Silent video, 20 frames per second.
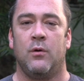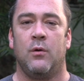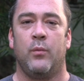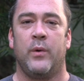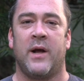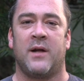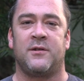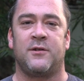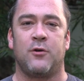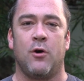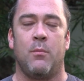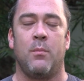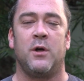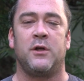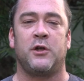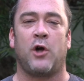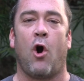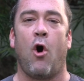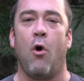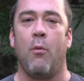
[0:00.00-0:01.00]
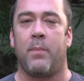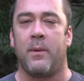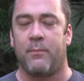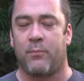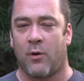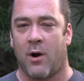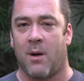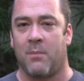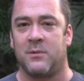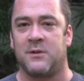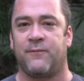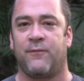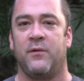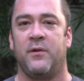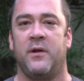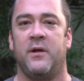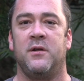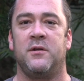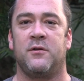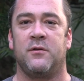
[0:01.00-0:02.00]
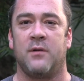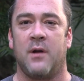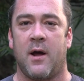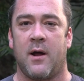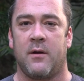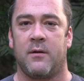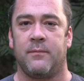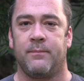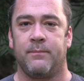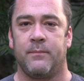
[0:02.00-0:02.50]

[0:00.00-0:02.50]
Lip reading: We had so much hope and promise for the internet.